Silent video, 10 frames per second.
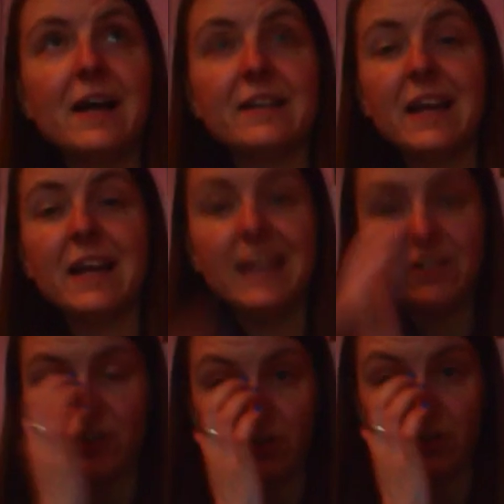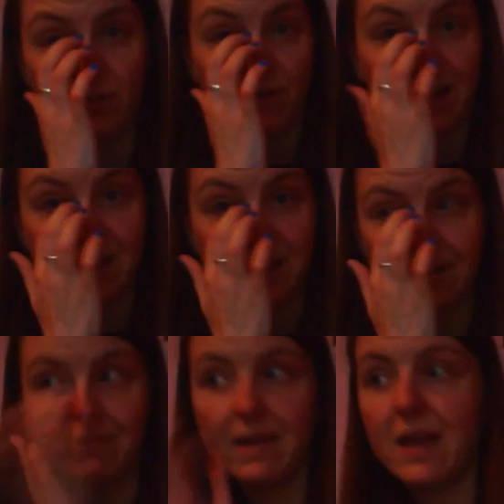And I like to do a lot of
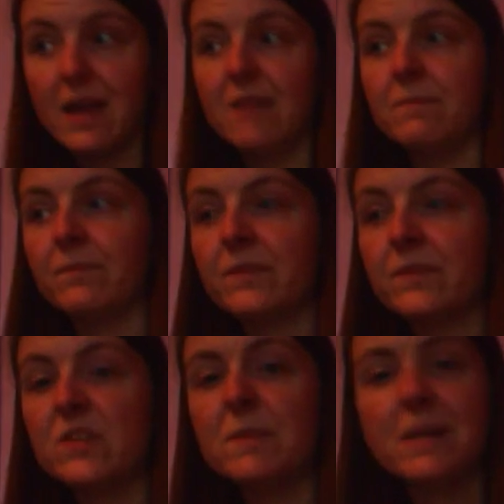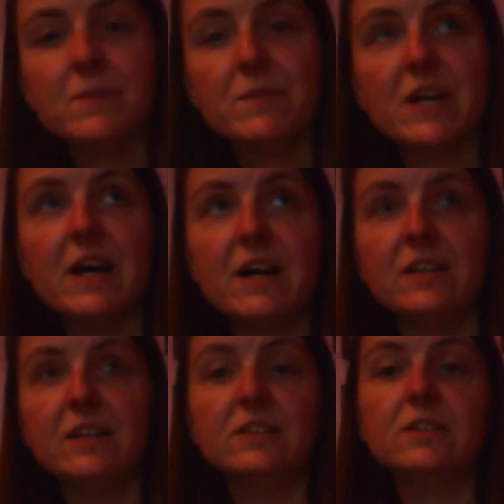writing. Sometimes
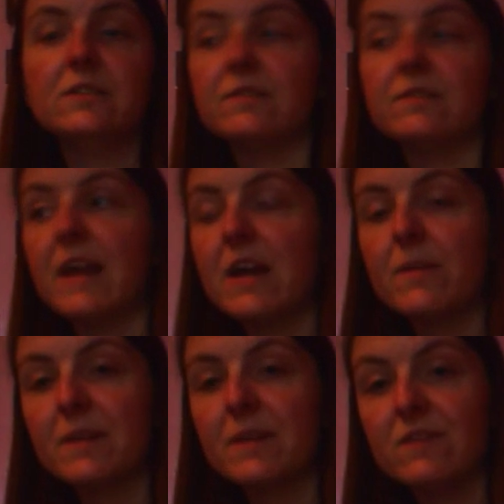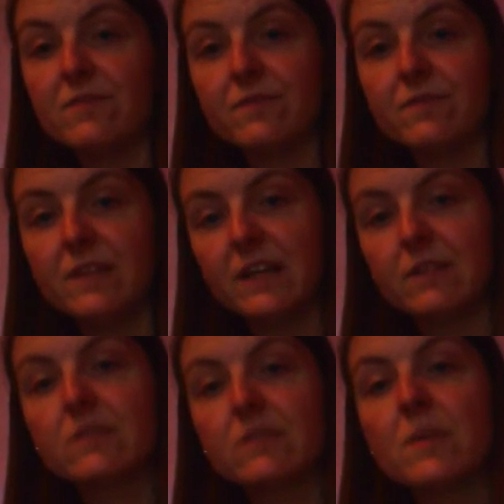I'll write
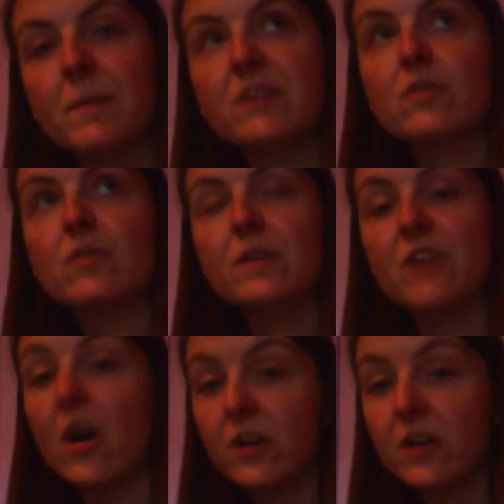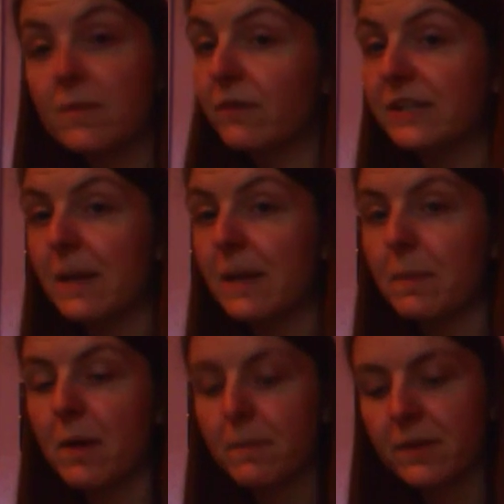some of my stories out before I type
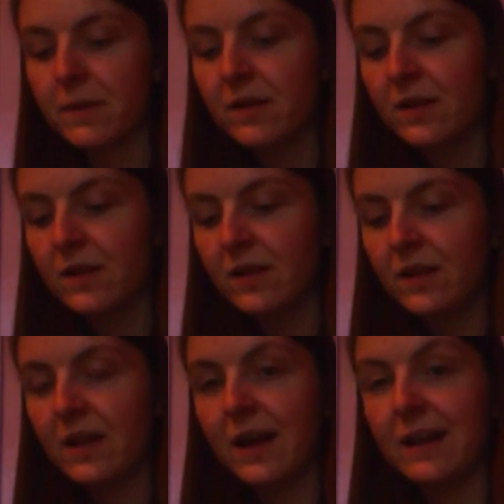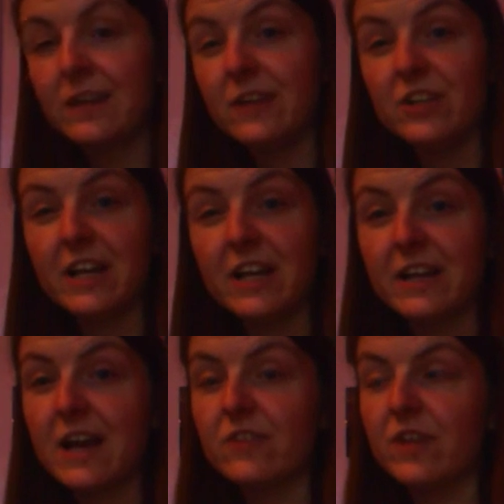them up. And I do
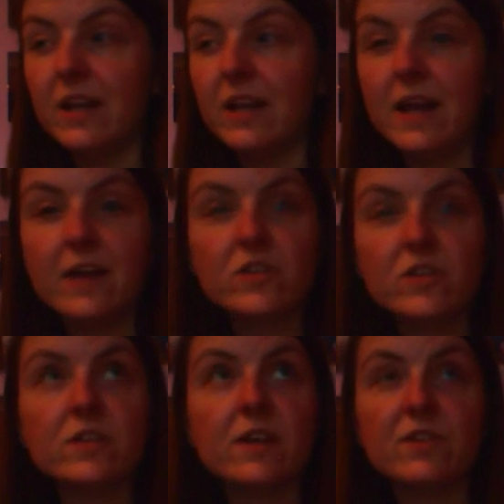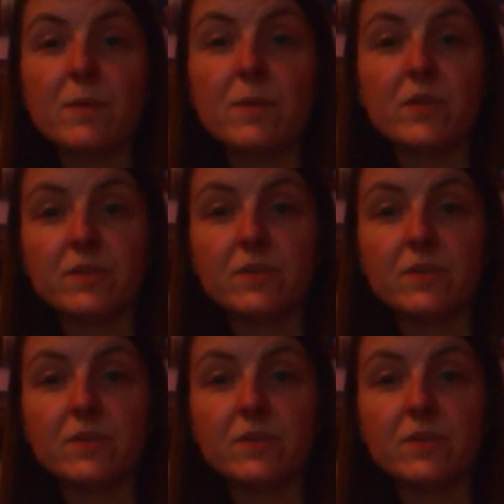like handwritten letters and stuff, so